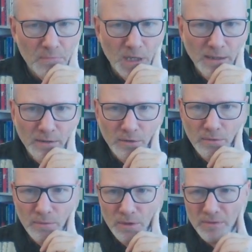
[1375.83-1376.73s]
I don't
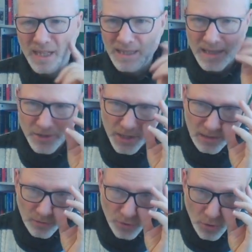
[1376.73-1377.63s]
know, knight h8
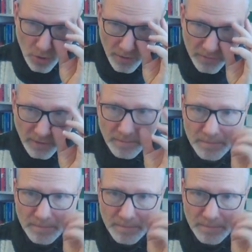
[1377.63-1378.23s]
looks awful.